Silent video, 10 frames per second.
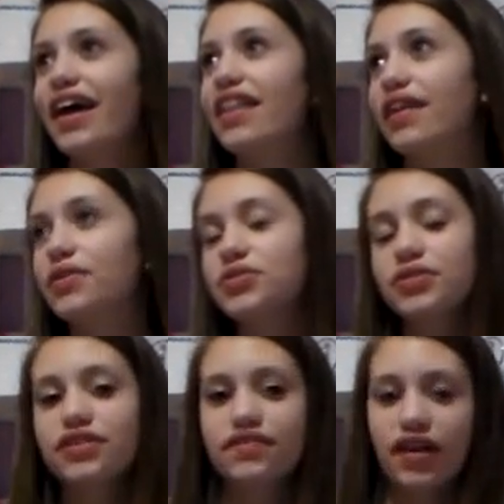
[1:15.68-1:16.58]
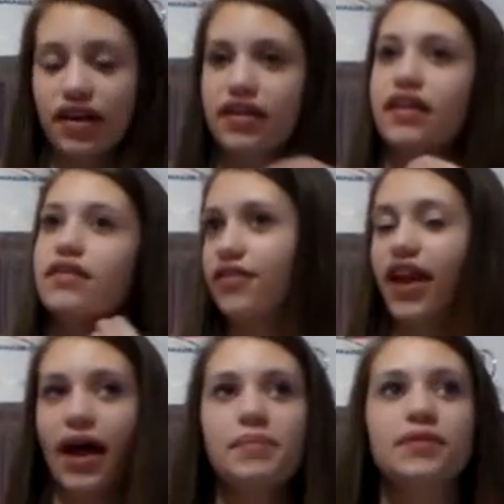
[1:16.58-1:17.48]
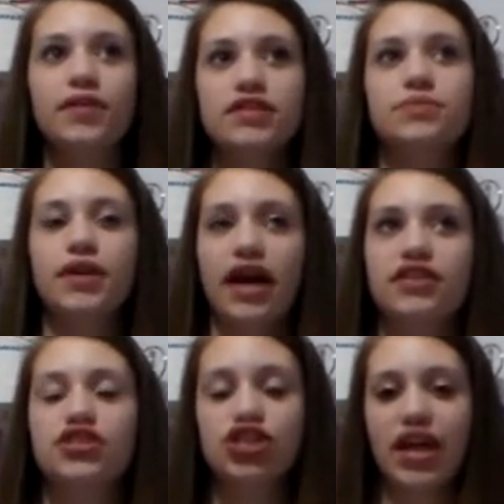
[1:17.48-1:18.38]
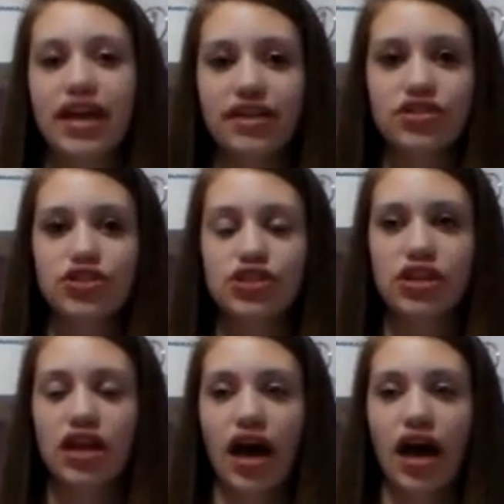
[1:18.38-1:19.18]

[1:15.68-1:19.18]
and that was really fun. What happened was we had to change.